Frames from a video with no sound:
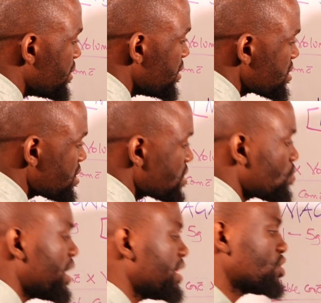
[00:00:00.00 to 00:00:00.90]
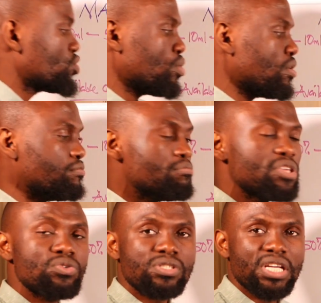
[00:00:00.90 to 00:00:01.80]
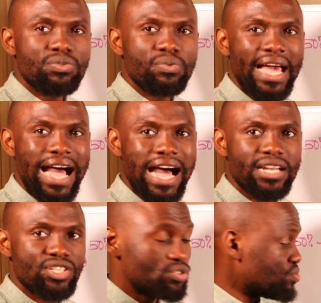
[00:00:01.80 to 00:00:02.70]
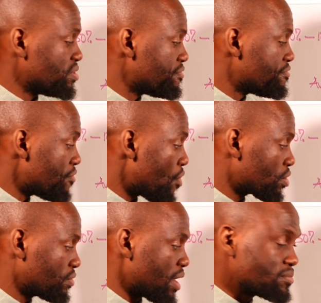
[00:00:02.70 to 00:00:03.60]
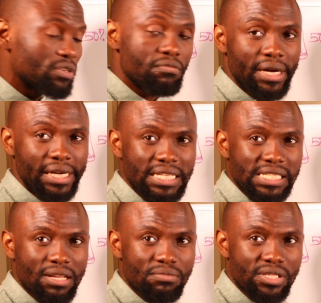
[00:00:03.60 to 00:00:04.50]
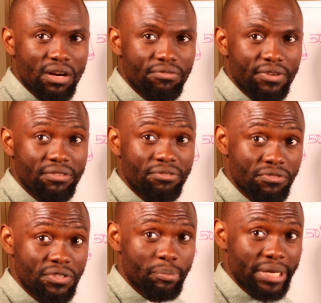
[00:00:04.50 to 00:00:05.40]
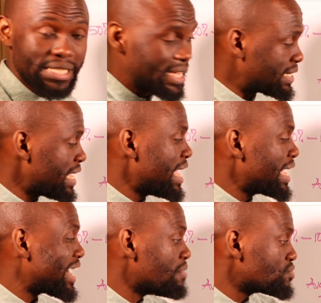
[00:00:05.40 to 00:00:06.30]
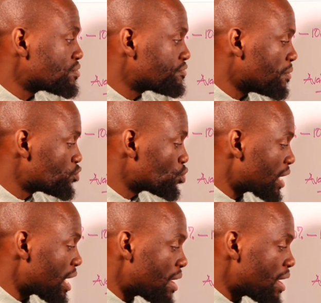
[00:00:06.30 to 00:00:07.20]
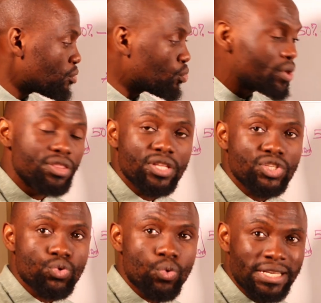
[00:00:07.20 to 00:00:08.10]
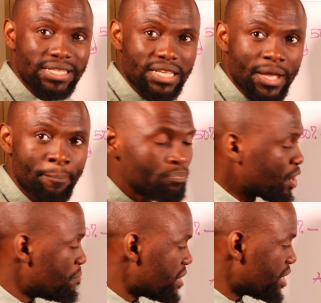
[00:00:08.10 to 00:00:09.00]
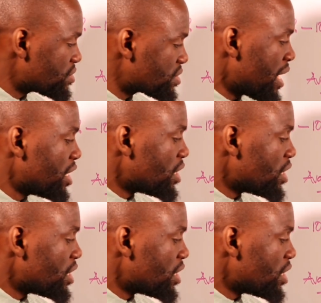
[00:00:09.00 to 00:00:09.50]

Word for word: This is where the 12 mls that we add to the 4 grams of magnesium sulfate 50% comes from to come up with the 20 mls